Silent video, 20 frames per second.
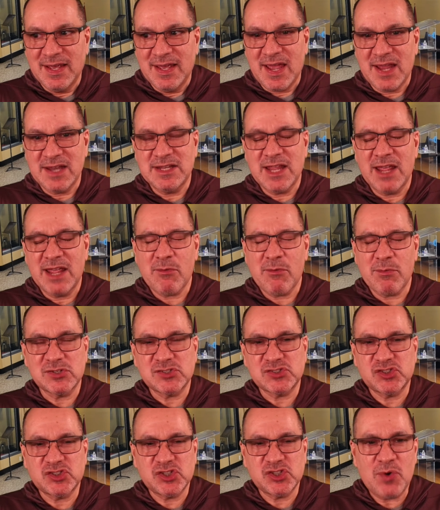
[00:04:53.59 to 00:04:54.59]
And David was
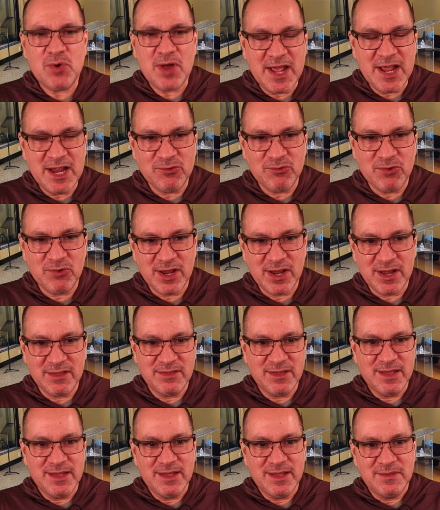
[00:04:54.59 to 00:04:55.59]
so angry
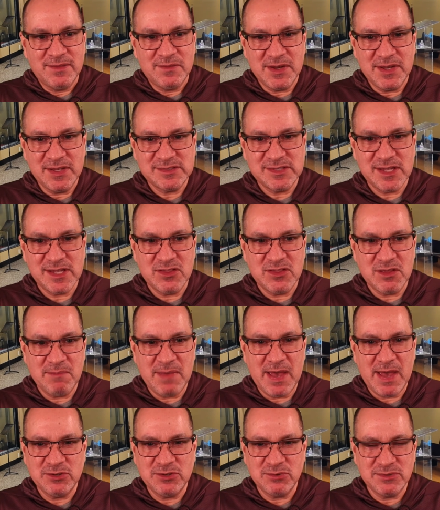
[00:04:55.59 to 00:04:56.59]
that he said, "The
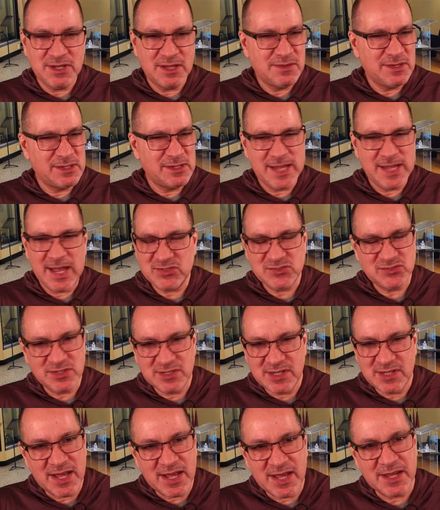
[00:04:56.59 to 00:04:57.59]
man who did this has to
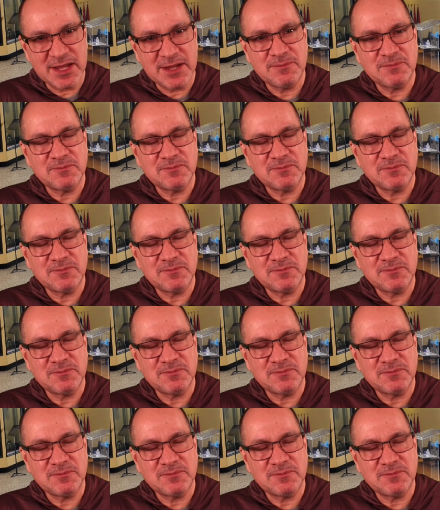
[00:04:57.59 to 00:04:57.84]
die."